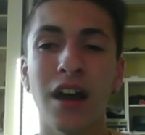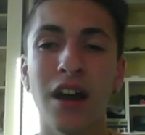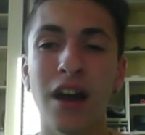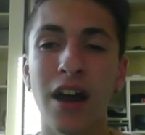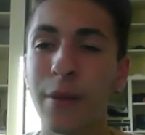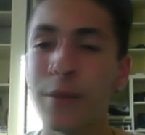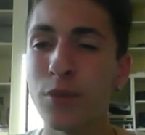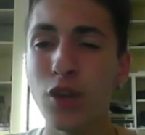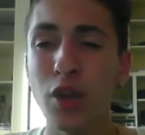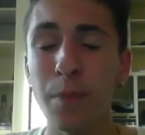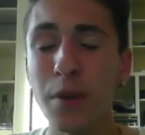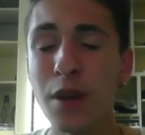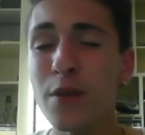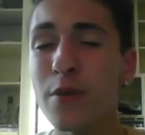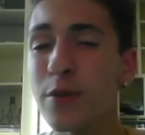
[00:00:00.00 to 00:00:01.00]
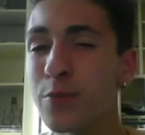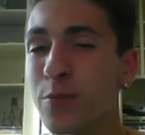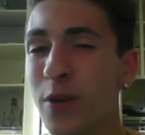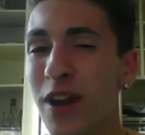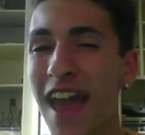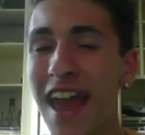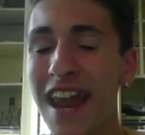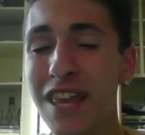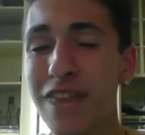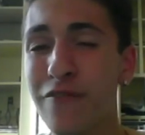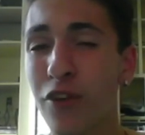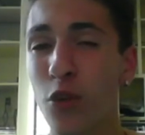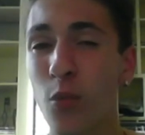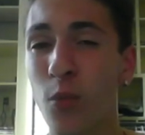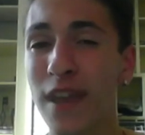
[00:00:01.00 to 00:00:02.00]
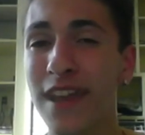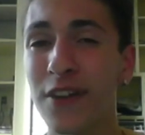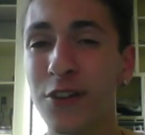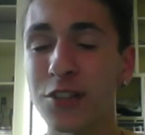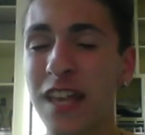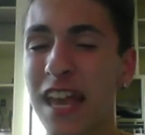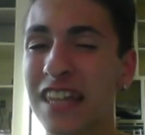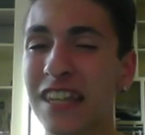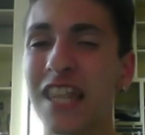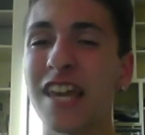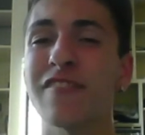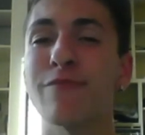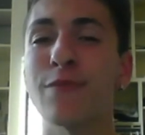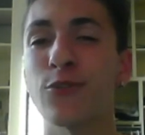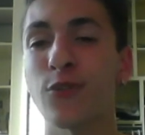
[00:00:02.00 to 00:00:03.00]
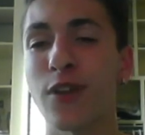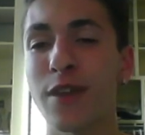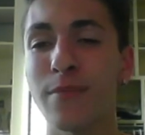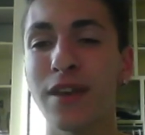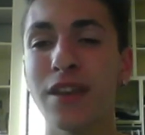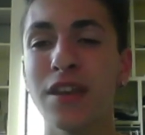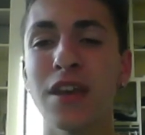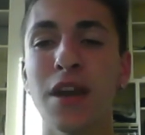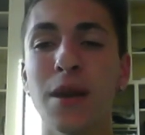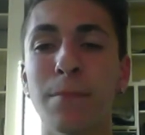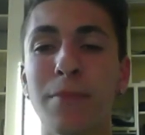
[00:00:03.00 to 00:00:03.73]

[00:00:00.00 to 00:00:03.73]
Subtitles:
You could pretty much put any of our wingers at left mid, right mid,